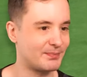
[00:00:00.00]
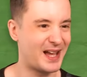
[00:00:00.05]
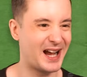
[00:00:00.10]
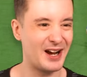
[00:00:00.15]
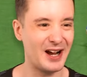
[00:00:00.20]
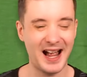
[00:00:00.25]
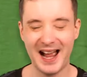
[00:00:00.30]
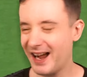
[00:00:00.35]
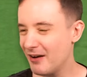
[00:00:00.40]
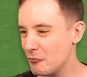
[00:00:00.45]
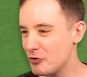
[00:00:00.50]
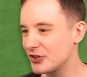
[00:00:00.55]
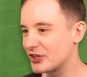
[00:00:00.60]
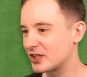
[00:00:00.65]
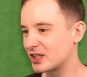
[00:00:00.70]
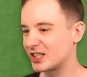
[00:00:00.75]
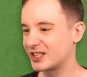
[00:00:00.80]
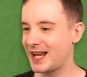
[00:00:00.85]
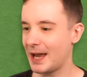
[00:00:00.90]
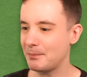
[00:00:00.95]
I, I was
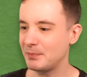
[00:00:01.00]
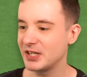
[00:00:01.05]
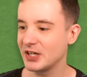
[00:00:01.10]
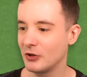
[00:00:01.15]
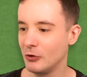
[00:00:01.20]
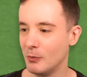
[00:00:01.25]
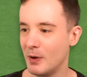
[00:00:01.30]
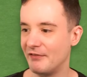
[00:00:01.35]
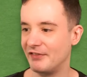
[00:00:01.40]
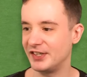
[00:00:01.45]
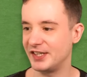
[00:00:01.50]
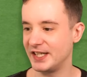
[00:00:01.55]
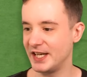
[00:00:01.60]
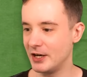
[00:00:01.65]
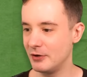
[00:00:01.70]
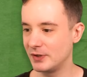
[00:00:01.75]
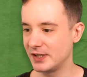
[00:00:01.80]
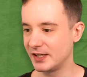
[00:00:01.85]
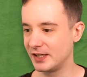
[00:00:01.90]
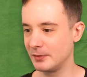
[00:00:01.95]
skeptical whether to
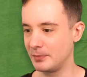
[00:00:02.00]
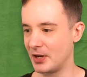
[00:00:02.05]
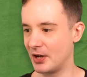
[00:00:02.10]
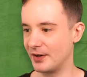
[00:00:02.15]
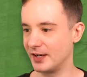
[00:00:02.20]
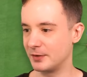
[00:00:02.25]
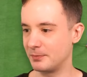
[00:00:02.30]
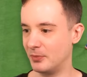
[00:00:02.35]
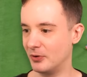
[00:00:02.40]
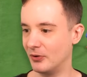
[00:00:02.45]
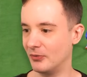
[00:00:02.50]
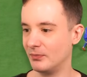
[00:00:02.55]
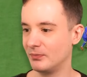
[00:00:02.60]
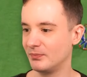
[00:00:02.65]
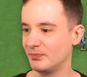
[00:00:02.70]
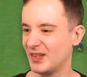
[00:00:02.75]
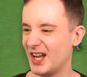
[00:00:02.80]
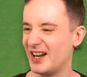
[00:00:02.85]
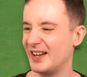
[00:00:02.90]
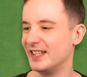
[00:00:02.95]
use it, to be honest, but
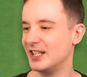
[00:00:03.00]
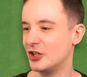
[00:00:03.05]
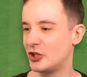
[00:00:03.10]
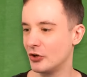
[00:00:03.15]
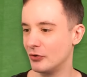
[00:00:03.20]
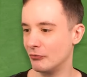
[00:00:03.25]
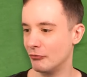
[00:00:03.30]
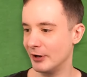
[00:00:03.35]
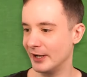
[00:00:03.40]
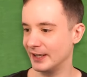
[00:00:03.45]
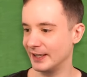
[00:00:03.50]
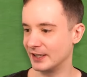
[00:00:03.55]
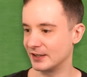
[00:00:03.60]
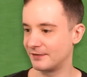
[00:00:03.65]
ah, you should really.